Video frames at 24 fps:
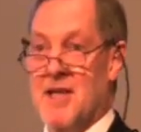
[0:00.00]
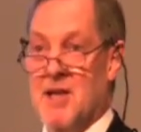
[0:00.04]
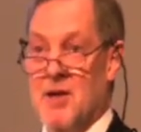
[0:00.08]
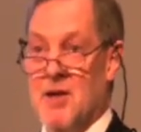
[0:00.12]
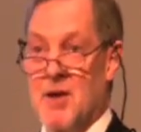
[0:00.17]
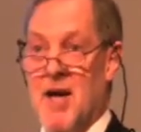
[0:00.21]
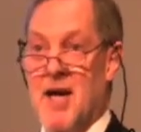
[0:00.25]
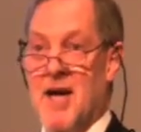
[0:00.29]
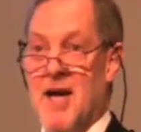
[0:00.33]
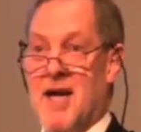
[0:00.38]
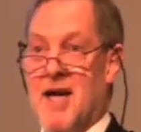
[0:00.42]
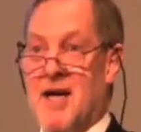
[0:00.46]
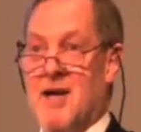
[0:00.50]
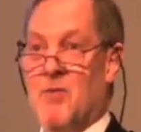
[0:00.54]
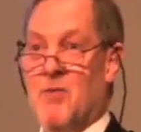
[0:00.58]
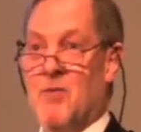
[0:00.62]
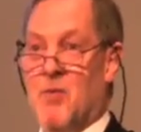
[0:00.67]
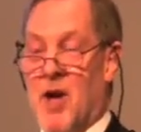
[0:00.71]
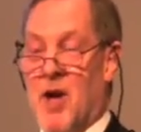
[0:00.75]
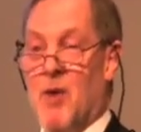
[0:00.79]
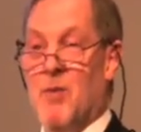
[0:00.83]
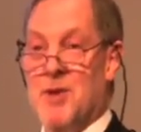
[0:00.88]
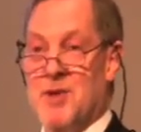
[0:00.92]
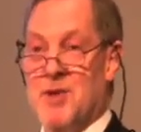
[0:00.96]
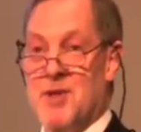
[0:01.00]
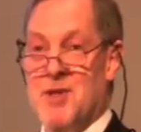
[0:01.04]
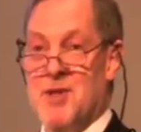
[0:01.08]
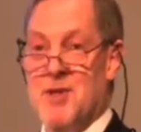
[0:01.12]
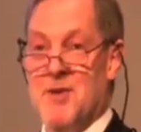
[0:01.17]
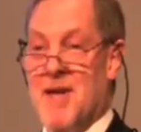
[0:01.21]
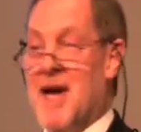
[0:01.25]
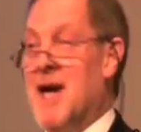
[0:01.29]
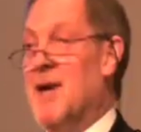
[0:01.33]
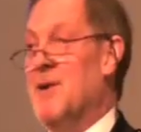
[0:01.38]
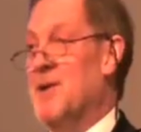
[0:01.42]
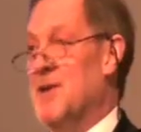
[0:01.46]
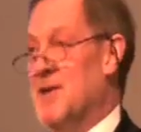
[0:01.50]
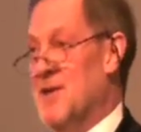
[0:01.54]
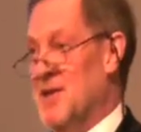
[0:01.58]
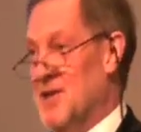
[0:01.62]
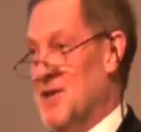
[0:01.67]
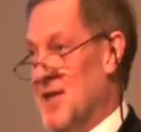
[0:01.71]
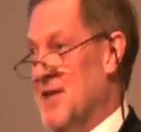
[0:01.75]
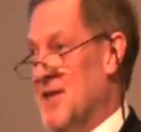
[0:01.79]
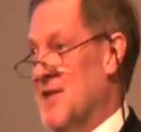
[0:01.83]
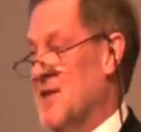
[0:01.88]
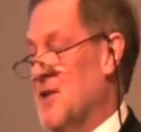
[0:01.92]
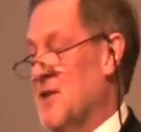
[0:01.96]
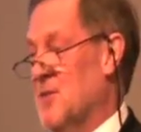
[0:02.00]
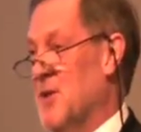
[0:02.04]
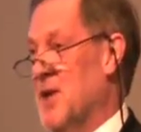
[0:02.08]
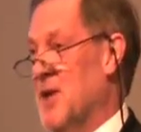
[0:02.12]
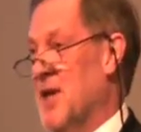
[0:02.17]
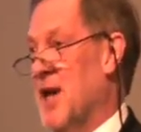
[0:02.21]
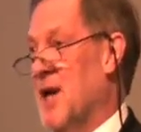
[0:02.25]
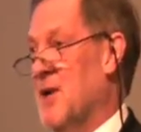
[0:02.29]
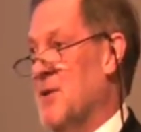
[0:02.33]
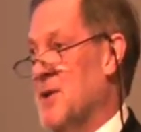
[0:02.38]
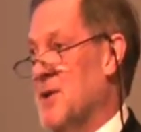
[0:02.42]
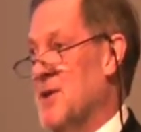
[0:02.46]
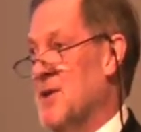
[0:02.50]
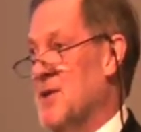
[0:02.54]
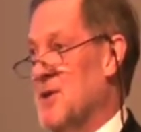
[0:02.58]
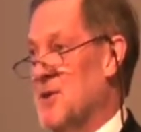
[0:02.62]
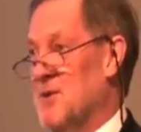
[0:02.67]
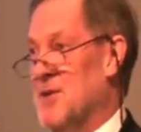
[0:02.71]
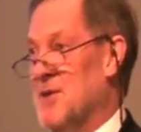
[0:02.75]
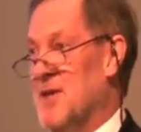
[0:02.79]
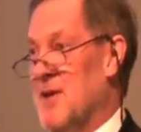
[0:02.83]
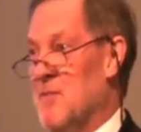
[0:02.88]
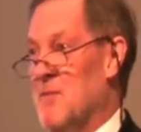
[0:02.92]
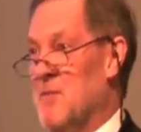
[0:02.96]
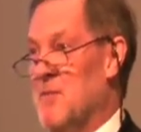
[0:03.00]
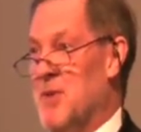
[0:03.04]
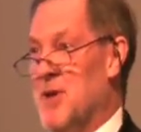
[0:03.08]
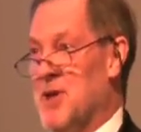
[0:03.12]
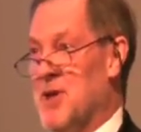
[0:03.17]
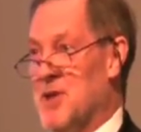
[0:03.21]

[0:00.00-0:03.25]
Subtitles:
So what I want to do now is suggest that we go and do some